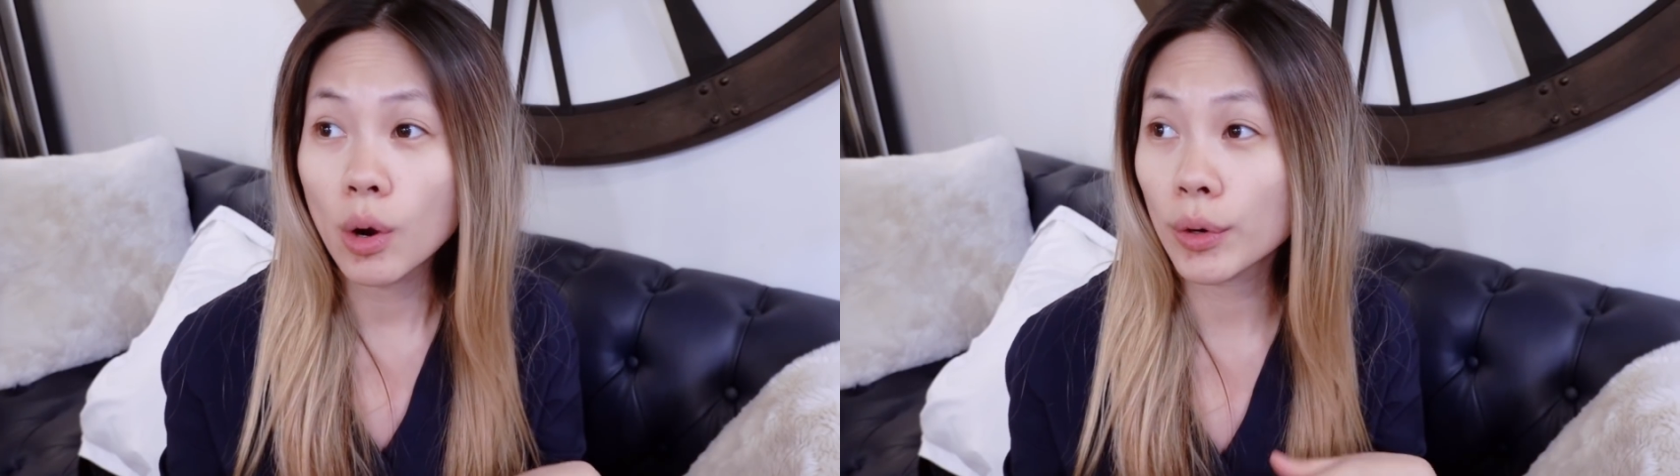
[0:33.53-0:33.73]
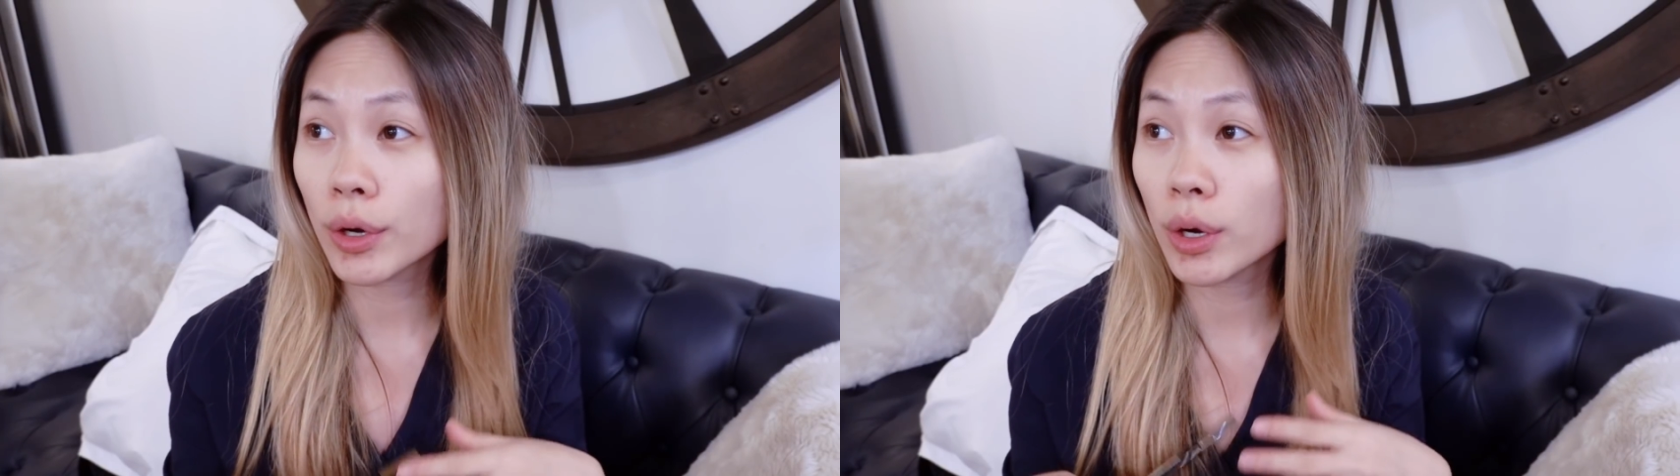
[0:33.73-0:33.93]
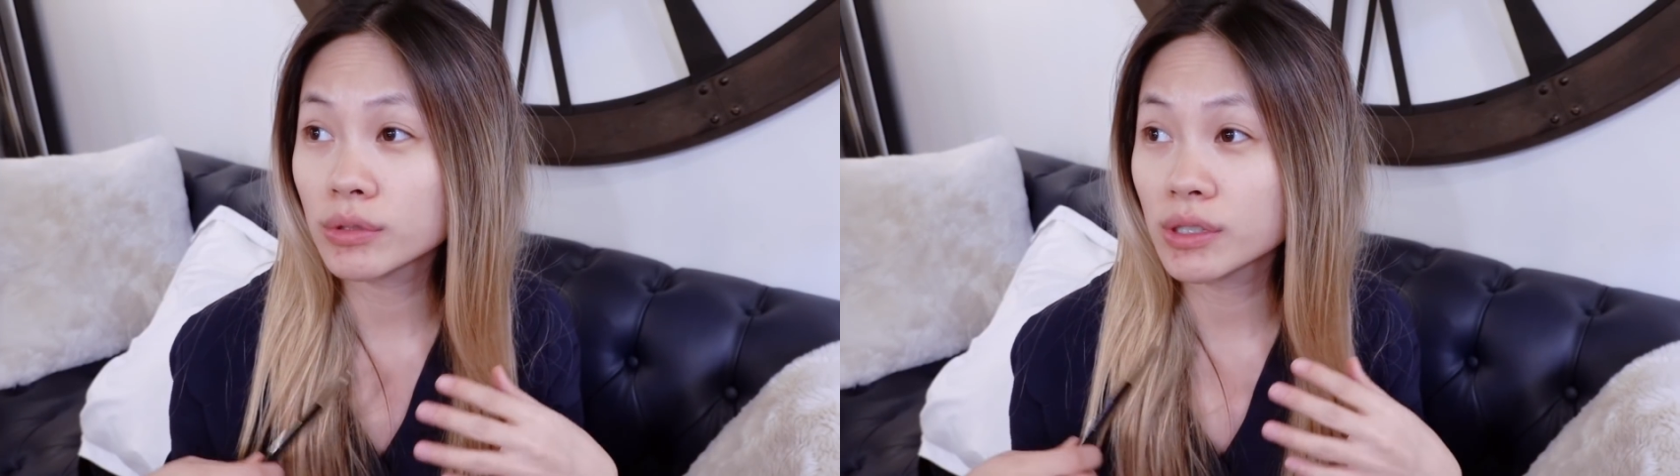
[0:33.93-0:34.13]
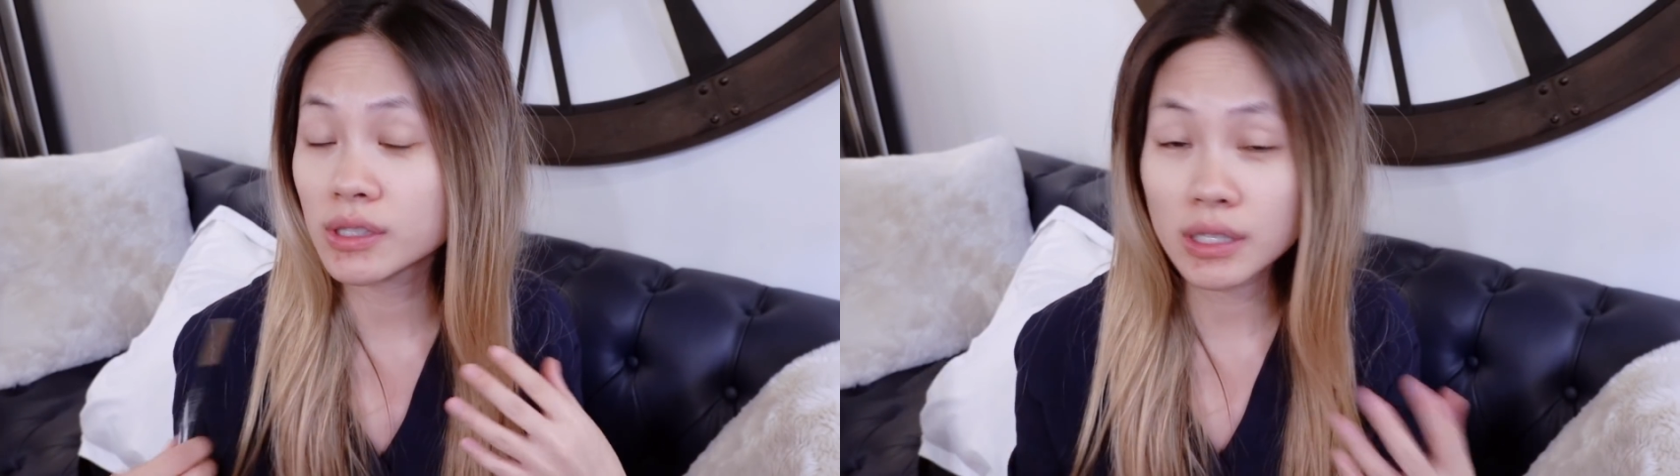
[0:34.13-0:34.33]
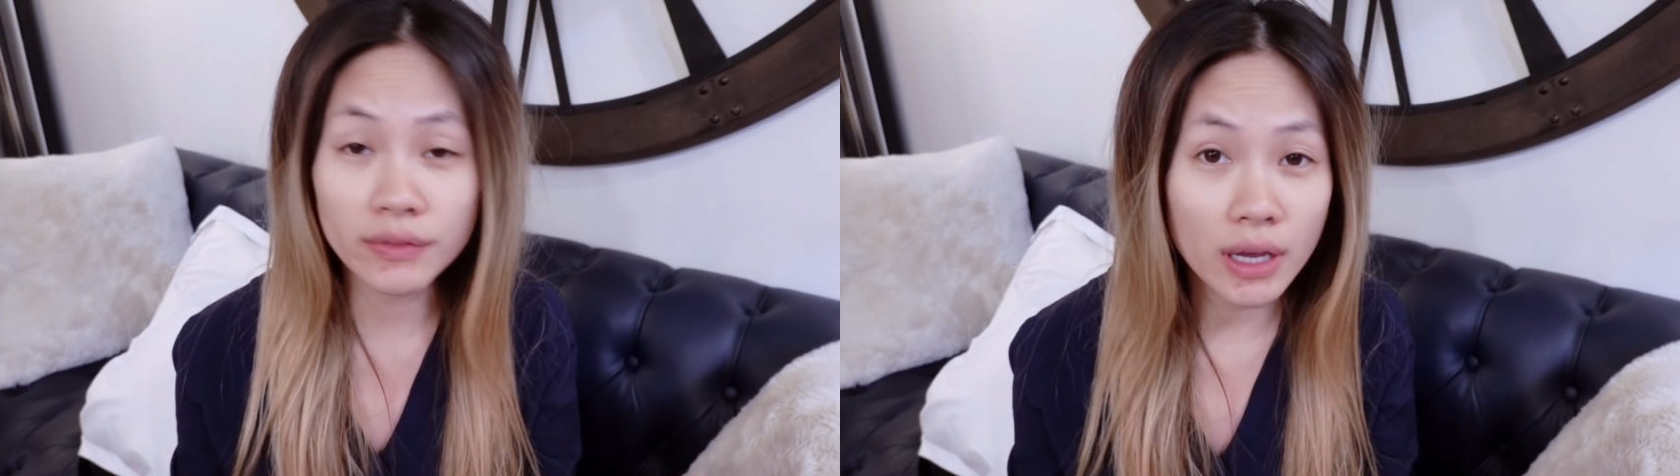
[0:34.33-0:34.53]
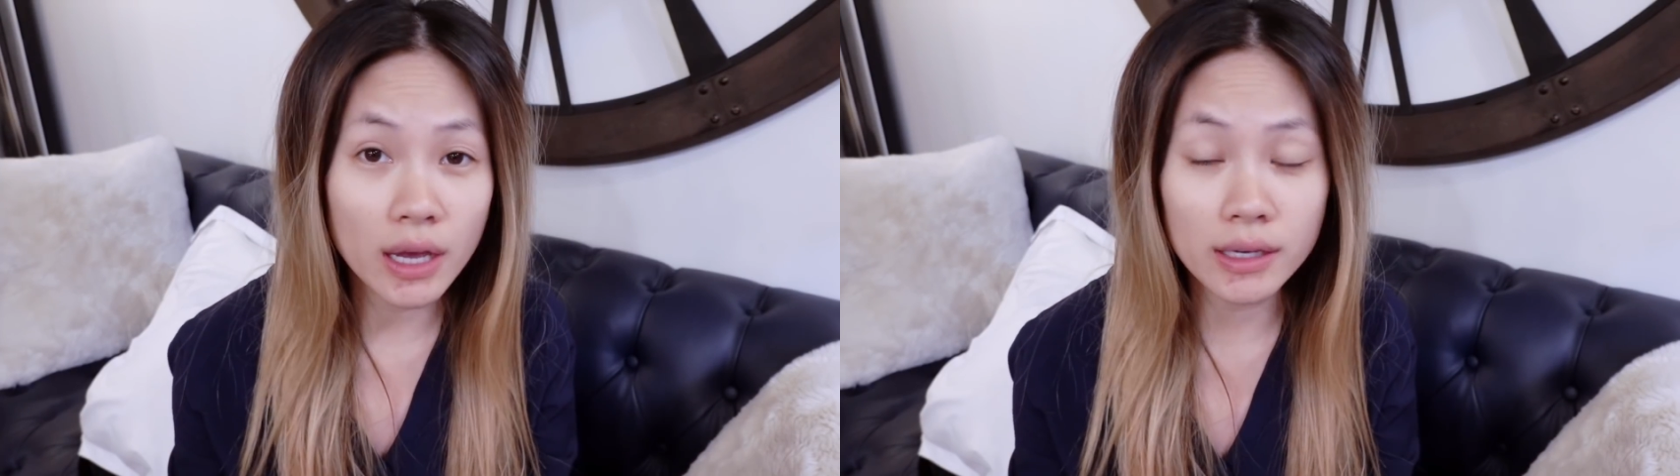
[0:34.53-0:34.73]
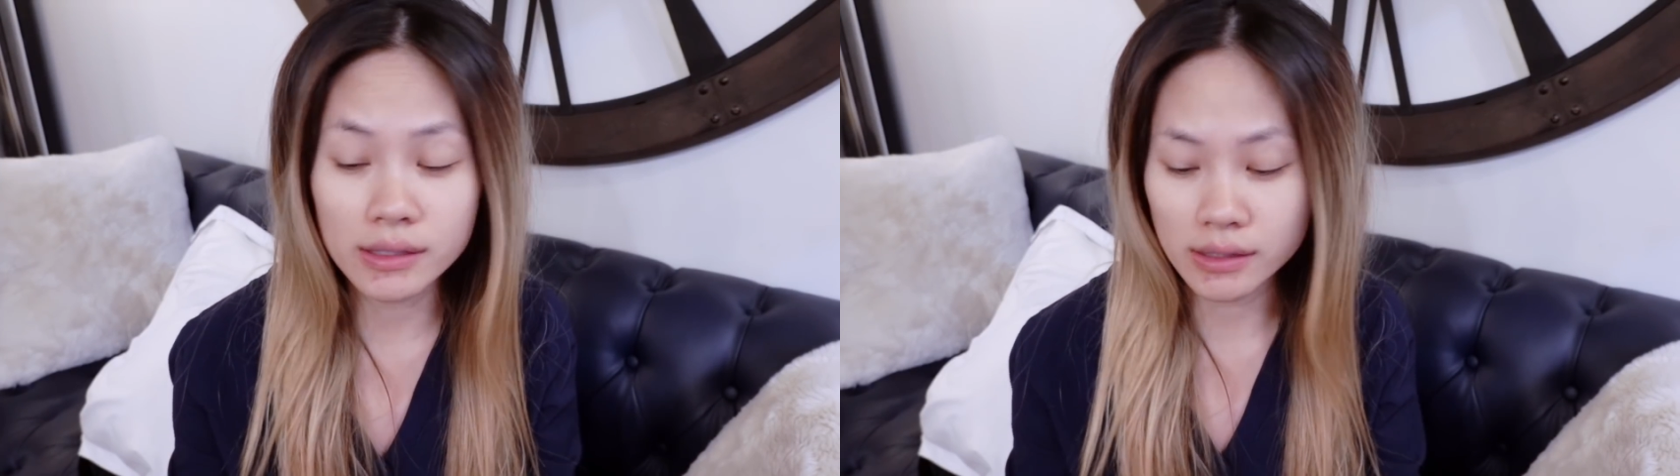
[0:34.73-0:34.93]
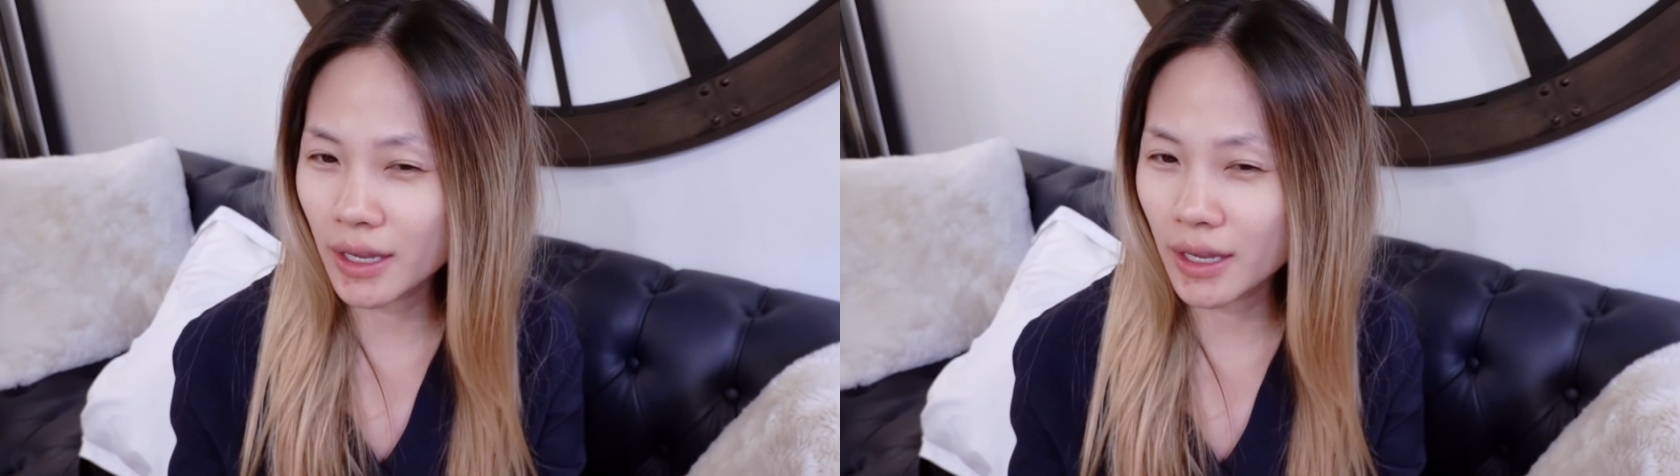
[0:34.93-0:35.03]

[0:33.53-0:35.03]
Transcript: or go to CVS.